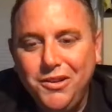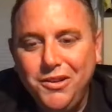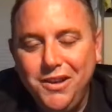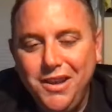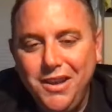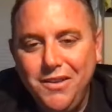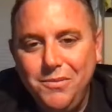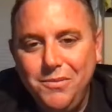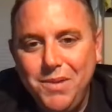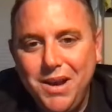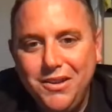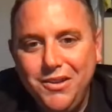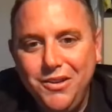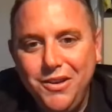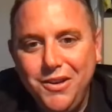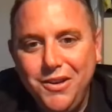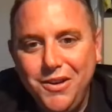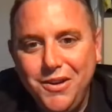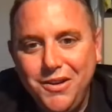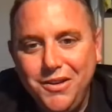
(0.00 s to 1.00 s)
and also to give
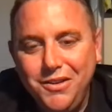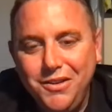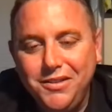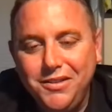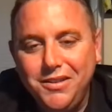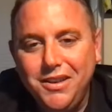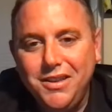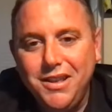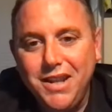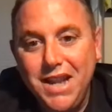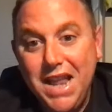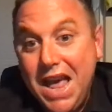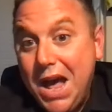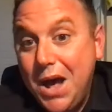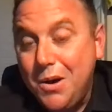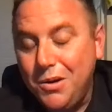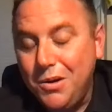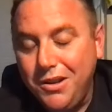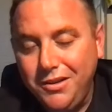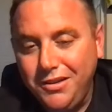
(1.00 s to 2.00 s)
back to you guys
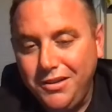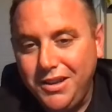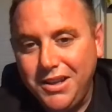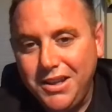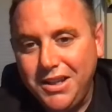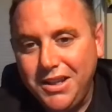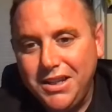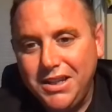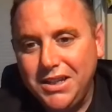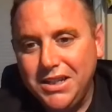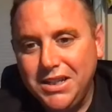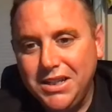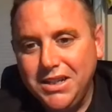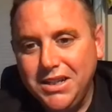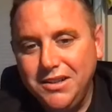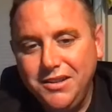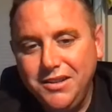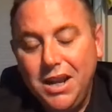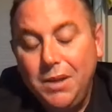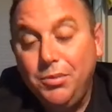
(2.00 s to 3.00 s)
now is uh,
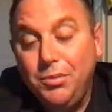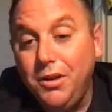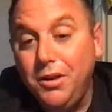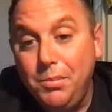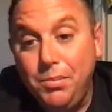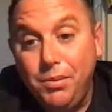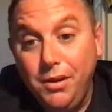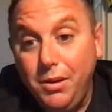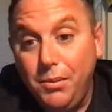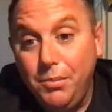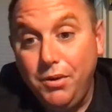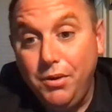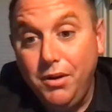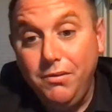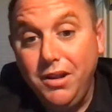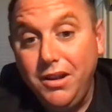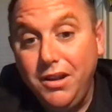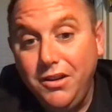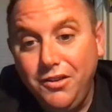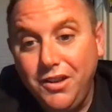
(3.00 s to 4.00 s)
is an absolute
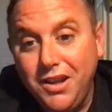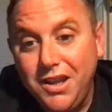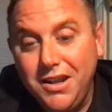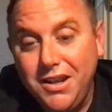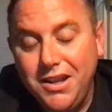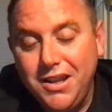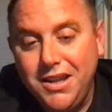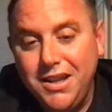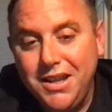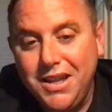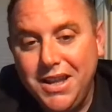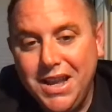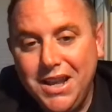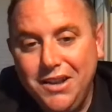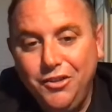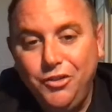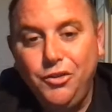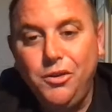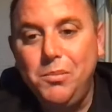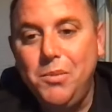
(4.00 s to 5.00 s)
privilege, and uh,
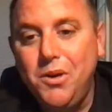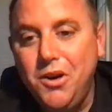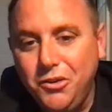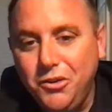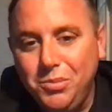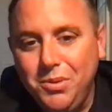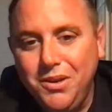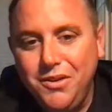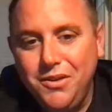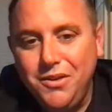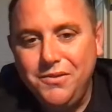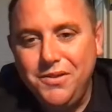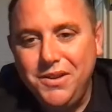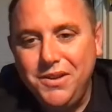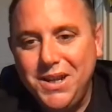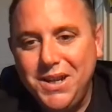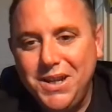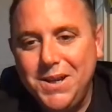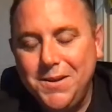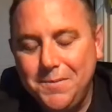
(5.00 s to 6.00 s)
just reminds me
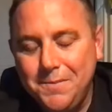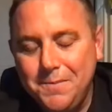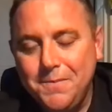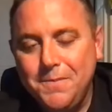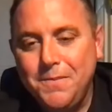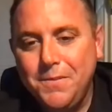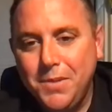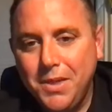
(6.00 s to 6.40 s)
of uh,